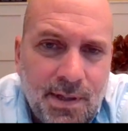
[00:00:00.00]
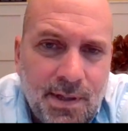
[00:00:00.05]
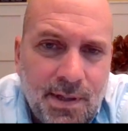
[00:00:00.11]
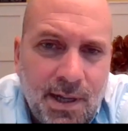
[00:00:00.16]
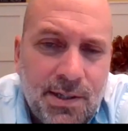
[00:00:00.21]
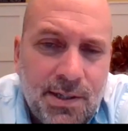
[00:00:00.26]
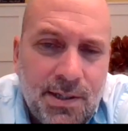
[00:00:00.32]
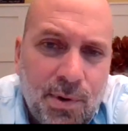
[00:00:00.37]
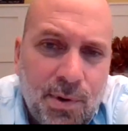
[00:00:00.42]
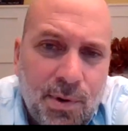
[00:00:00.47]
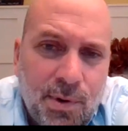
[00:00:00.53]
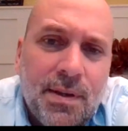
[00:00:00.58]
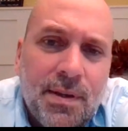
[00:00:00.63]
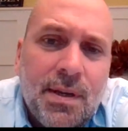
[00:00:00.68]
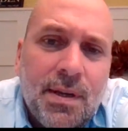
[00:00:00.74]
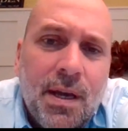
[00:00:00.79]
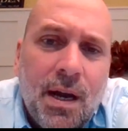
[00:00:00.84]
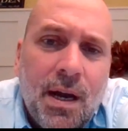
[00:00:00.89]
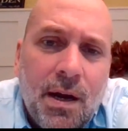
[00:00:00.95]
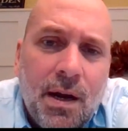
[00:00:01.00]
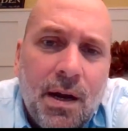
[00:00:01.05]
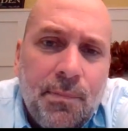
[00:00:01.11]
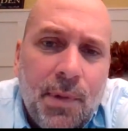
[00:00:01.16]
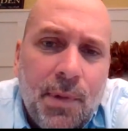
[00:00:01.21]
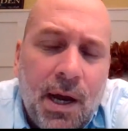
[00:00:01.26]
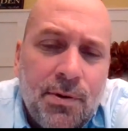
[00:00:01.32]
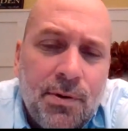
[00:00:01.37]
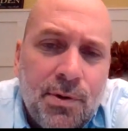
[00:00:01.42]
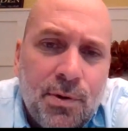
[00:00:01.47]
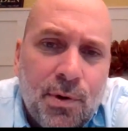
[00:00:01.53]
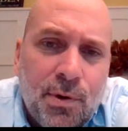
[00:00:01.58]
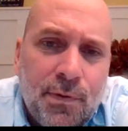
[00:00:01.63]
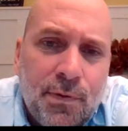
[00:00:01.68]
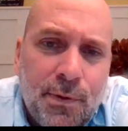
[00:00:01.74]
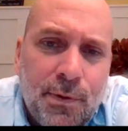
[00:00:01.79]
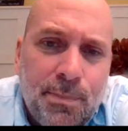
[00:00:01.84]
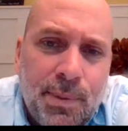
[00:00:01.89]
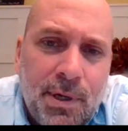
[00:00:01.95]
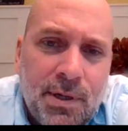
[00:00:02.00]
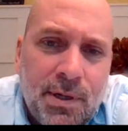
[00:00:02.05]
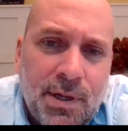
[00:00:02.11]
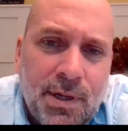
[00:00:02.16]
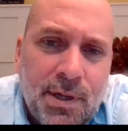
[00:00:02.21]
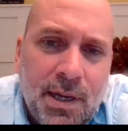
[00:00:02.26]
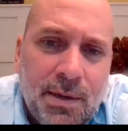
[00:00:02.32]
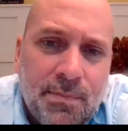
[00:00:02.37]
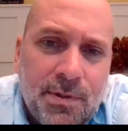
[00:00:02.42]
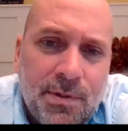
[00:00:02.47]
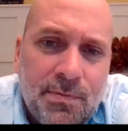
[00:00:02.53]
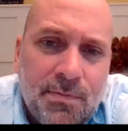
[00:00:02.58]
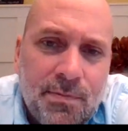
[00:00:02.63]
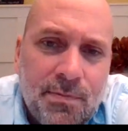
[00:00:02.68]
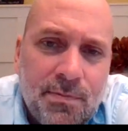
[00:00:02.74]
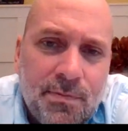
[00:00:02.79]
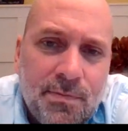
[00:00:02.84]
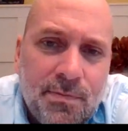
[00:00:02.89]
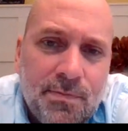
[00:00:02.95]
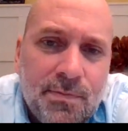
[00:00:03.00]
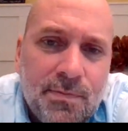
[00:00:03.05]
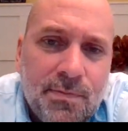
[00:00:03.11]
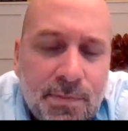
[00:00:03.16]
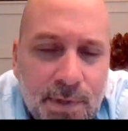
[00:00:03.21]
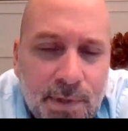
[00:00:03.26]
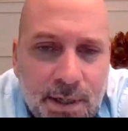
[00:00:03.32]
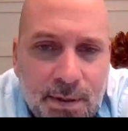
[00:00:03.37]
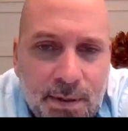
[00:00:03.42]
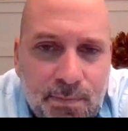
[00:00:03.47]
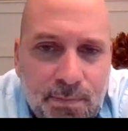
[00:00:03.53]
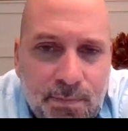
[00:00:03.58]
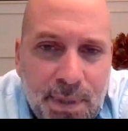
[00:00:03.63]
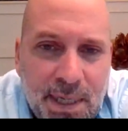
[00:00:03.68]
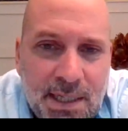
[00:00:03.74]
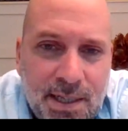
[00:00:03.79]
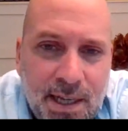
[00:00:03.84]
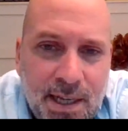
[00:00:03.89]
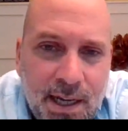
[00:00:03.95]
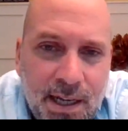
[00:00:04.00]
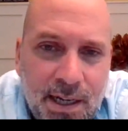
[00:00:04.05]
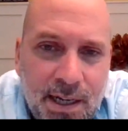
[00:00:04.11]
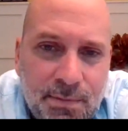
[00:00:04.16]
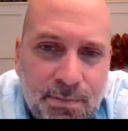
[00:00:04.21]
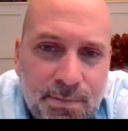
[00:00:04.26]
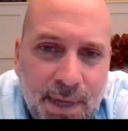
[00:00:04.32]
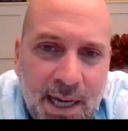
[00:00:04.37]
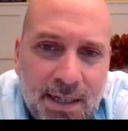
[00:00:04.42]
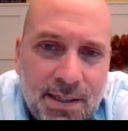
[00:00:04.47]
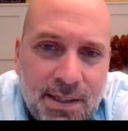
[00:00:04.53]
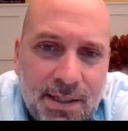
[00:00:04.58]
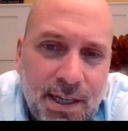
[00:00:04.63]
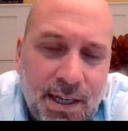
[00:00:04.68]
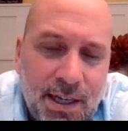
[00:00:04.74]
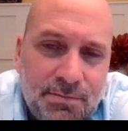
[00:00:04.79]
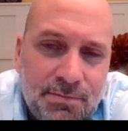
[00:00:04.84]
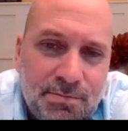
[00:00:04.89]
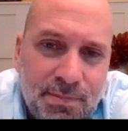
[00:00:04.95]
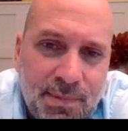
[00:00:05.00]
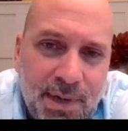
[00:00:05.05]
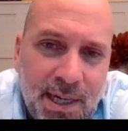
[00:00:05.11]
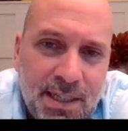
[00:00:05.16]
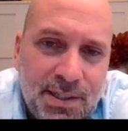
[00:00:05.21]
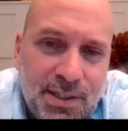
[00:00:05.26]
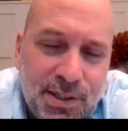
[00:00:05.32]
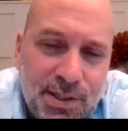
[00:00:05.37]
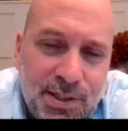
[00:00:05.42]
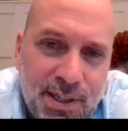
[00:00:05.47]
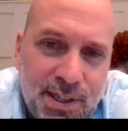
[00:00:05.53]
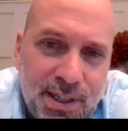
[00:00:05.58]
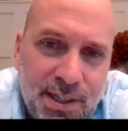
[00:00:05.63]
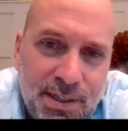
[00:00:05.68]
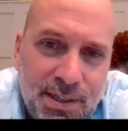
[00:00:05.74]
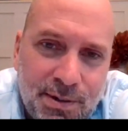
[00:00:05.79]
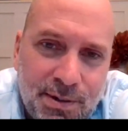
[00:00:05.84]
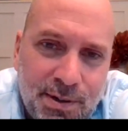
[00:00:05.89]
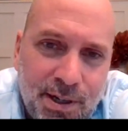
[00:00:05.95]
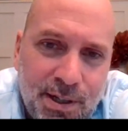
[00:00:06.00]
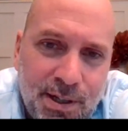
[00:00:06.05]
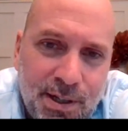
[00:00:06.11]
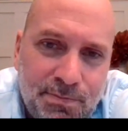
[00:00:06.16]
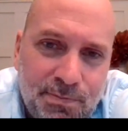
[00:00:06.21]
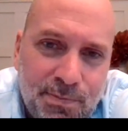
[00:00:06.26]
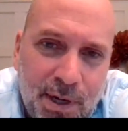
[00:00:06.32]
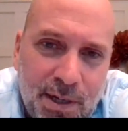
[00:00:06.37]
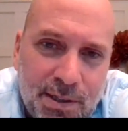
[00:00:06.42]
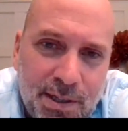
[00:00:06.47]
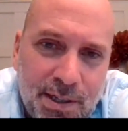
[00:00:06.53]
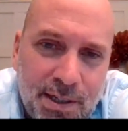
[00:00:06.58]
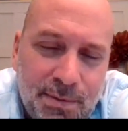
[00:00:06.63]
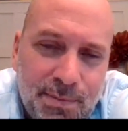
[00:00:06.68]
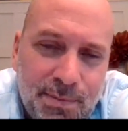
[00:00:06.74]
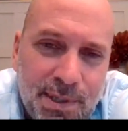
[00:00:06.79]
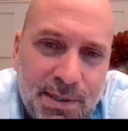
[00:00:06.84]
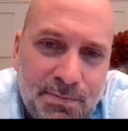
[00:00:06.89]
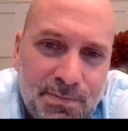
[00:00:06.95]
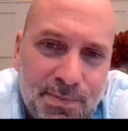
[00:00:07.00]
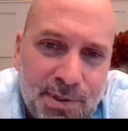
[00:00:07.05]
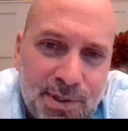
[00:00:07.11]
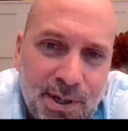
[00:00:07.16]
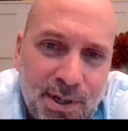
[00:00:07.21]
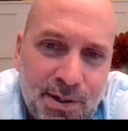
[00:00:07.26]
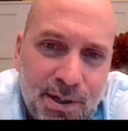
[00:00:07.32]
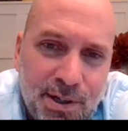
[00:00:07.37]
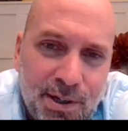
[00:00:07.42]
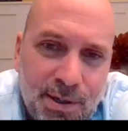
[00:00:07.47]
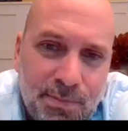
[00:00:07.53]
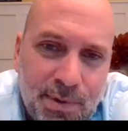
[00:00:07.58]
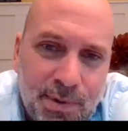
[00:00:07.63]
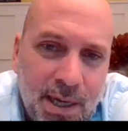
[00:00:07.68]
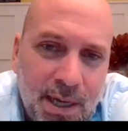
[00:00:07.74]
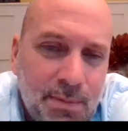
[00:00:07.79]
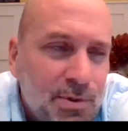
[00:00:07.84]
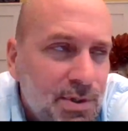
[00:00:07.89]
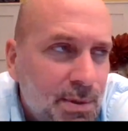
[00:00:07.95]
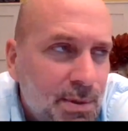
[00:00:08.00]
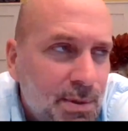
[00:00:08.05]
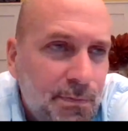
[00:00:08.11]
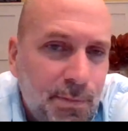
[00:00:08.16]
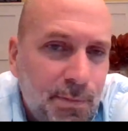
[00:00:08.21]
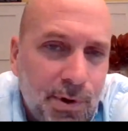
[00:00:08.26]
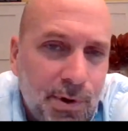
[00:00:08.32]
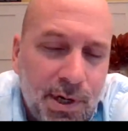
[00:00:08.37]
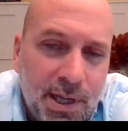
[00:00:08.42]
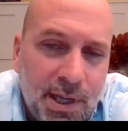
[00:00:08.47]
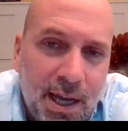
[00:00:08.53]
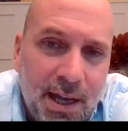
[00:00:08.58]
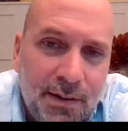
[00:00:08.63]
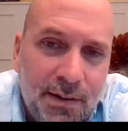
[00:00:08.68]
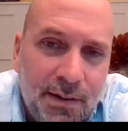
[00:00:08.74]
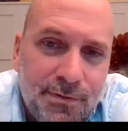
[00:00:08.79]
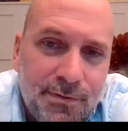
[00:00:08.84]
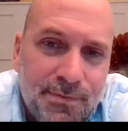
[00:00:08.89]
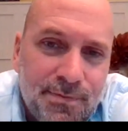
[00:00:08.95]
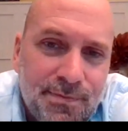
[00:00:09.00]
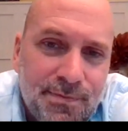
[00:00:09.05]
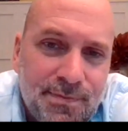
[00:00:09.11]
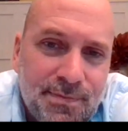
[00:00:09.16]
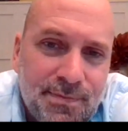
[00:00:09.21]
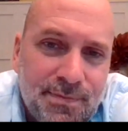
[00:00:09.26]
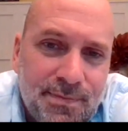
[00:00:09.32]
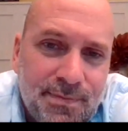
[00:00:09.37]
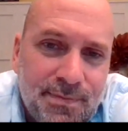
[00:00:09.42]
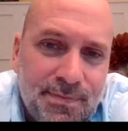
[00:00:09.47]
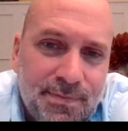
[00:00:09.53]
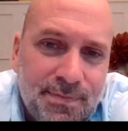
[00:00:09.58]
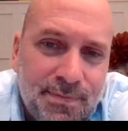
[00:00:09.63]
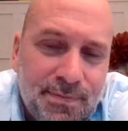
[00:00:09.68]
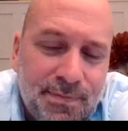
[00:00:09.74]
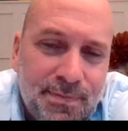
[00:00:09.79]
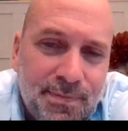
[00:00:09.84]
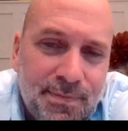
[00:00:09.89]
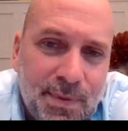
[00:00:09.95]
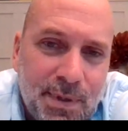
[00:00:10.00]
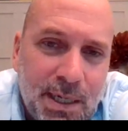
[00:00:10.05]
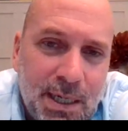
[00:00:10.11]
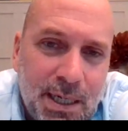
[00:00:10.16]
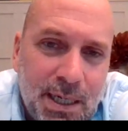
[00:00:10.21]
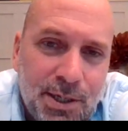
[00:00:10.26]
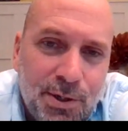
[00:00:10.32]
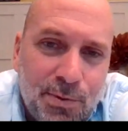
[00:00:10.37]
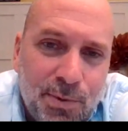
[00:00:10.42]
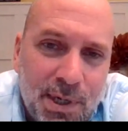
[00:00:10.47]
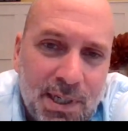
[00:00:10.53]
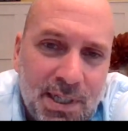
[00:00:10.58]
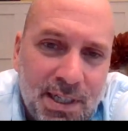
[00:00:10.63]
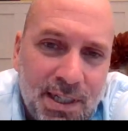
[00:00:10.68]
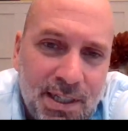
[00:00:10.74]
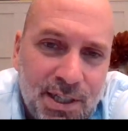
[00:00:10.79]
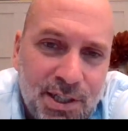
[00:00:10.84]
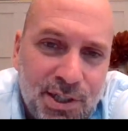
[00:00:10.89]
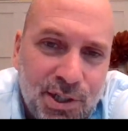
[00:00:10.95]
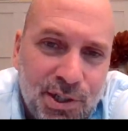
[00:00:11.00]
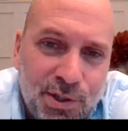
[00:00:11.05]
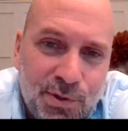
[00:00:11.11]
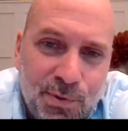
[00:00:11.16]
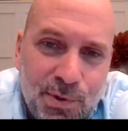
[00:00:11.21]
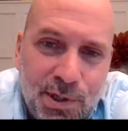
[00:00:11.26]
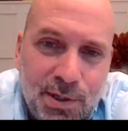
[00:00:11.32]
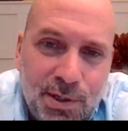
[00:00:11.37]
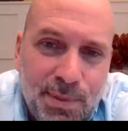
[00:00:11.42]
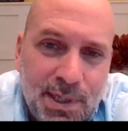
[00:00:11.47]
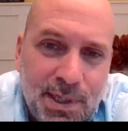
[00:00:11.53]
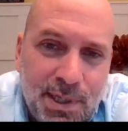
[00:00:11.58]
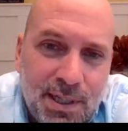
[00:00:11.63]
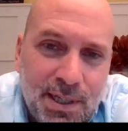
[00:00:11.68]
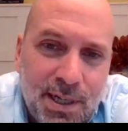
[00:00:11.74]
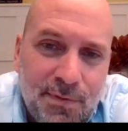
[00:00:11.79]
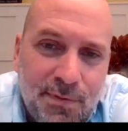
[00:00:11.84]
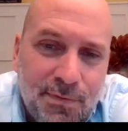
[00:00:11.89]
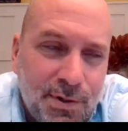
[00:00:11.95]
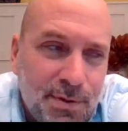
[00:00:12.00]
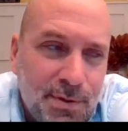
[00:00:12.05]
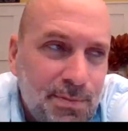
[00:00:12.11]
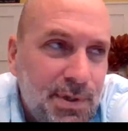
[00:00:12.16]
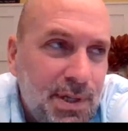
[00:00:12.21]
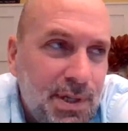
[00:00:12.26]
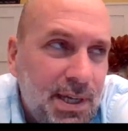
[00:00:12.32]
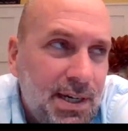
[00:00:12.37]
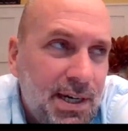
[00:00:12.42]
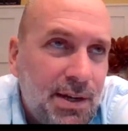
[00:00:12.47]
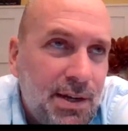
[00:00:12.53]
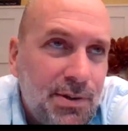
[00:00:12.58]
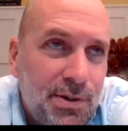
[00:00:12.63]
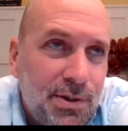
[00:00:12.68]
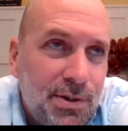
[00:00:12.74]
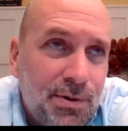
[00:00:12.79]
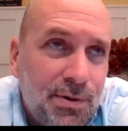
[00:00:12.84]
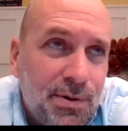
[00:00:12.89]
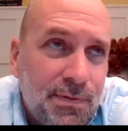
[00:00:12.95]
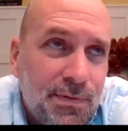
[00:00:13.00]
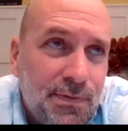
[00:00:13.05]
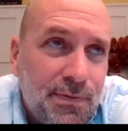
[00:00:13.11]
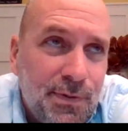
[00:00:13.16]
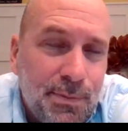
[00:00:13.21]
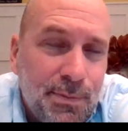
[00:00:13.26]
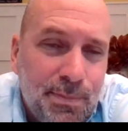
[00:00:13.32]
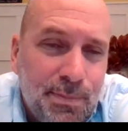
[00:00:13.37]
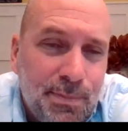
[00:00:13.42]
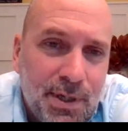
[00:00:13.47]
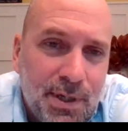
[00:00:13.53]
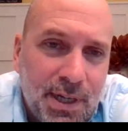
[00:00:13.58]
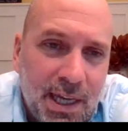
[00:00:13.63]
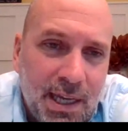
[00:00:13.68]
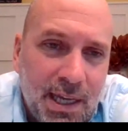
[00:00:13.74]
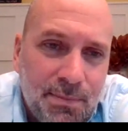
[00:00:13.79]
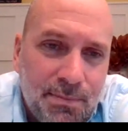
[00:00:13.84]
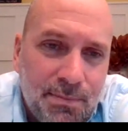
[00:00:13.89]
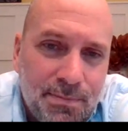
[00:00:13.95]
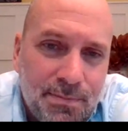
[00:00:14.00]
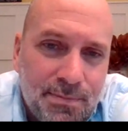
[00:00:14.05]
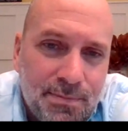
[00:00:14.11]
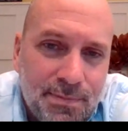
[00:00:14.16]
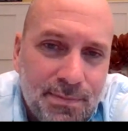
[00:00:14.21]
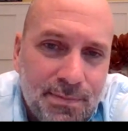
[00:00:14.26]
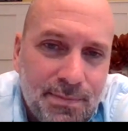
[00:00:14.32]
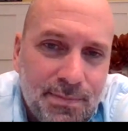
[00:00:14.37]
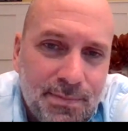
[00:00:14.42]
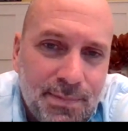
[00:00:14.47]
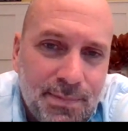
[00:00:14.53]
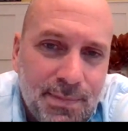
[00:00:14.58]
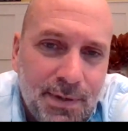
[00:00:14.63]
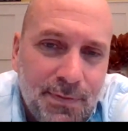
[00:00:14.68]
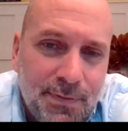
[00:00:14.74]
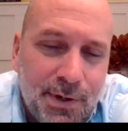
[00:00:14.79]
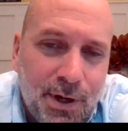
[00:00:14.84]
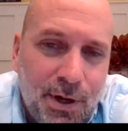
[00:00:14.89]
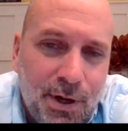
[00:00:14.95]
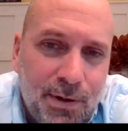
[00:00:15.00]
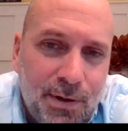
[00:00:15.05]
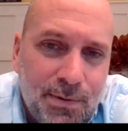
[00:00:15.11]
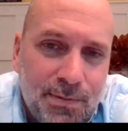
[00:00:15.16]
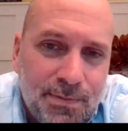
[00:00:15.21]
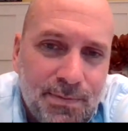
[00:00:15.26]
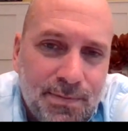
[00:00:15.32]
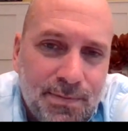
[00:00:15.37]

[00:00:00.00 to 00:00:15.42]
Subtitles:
one. Outdoor football games. The Big Ten, Pac-10, ACC, they're all going to be starting up games, or some of them already have. Under what conditions would you be comfortable at an outdoor football game, if at all?